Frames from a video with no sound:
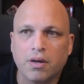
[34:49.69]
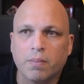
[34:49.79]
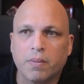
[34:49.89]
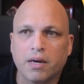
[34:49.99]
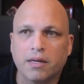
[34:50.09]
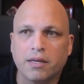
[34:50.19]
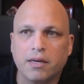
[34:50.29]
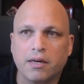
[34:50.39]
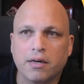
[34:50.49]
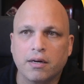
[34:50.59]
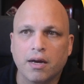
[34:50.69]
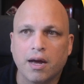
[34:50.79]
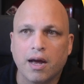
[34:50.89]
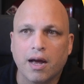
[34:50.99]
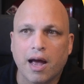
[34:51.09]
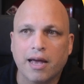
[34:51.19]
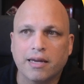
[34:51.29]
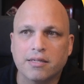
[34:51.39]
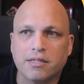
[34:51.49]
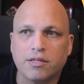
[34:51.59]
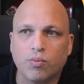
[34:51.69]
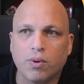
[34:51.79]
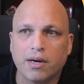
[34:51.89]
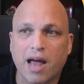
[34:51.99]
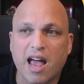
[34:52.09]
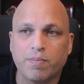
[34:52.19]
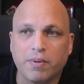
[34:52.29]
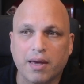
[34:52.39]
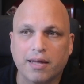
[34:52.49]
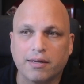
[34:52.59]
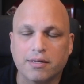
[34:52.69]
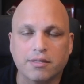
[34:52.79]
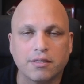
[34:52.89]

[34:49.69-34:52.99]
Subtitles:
but here I can see one IP address.